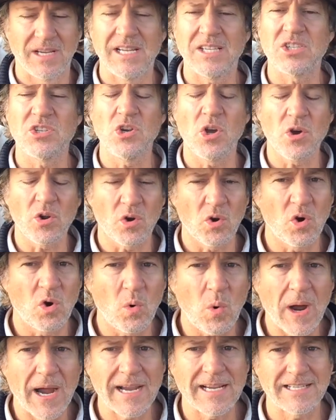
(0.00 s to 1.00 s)
It's not
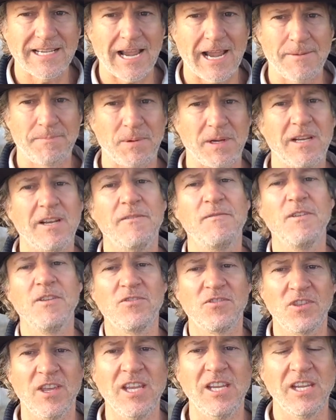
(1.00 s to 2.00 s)
always happy, and if you
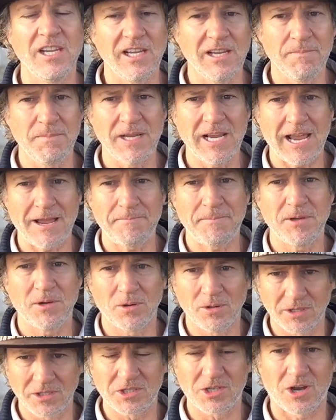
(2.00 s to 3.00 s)
think you can be happy
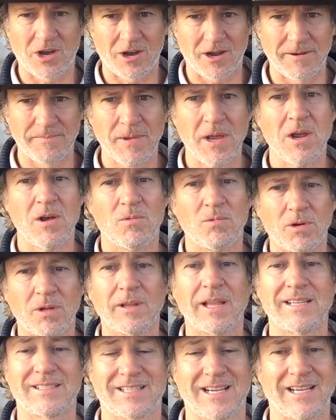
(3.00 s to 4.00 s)
all the time, well,
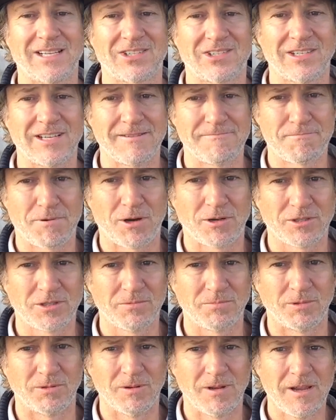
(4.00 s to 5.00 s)
that's actually
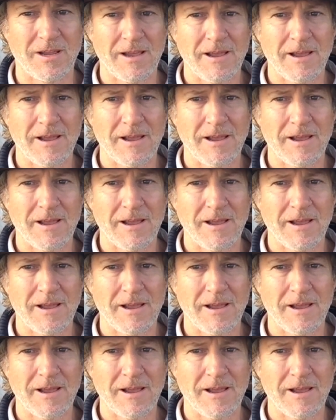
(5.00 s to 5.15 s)
impossible.